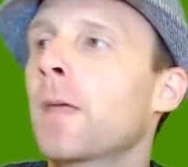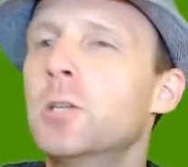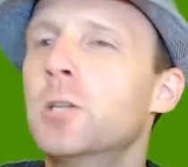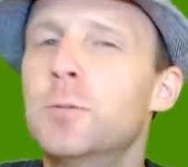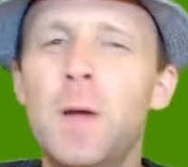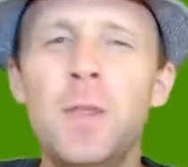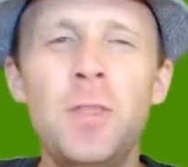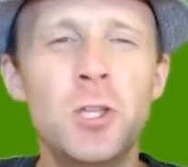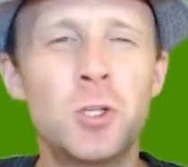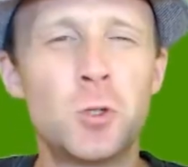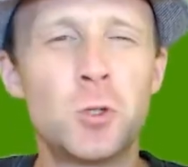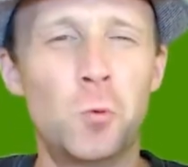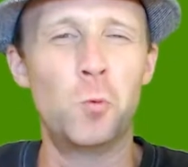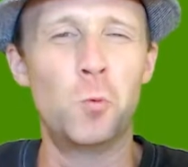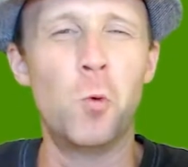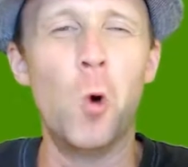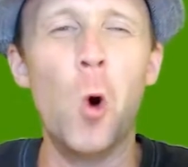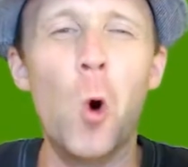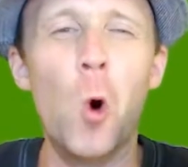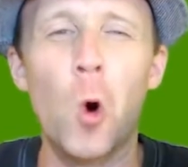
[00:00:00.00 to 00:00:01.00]
There's this
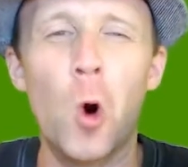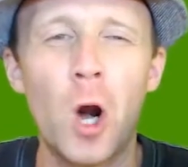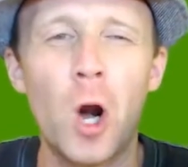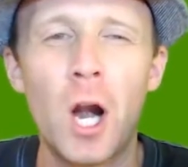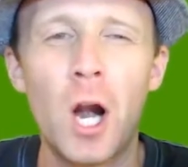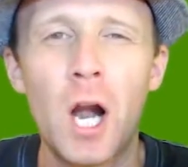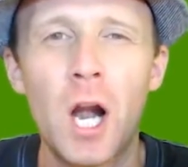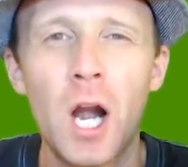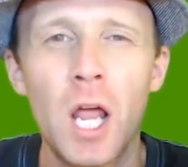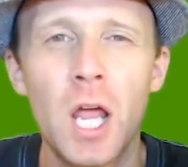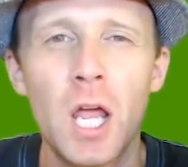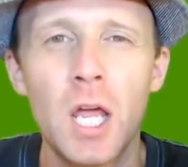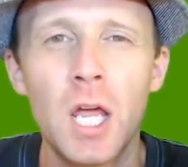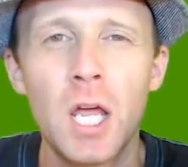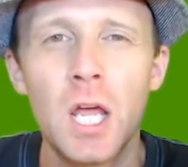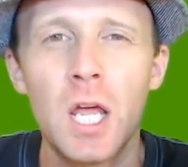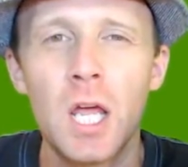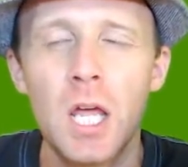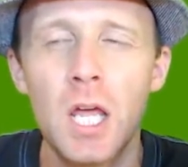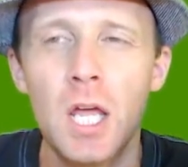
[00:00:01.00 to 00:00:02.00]
war
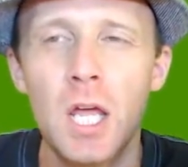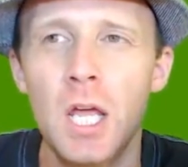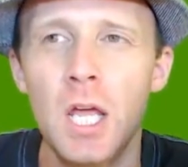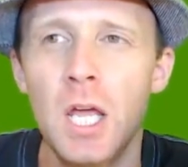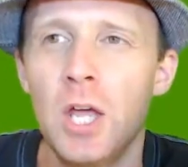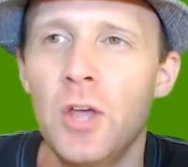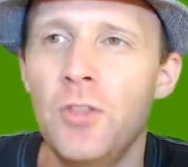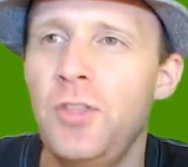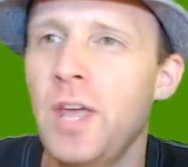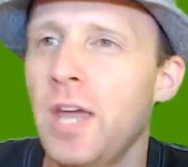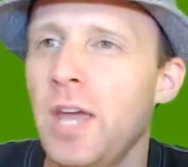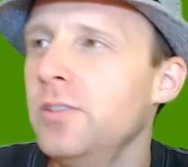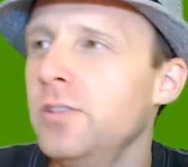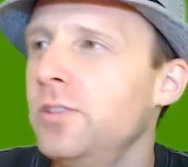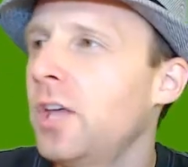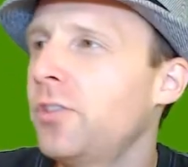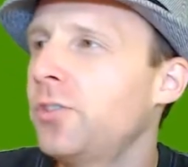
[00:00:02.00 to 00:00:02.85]
that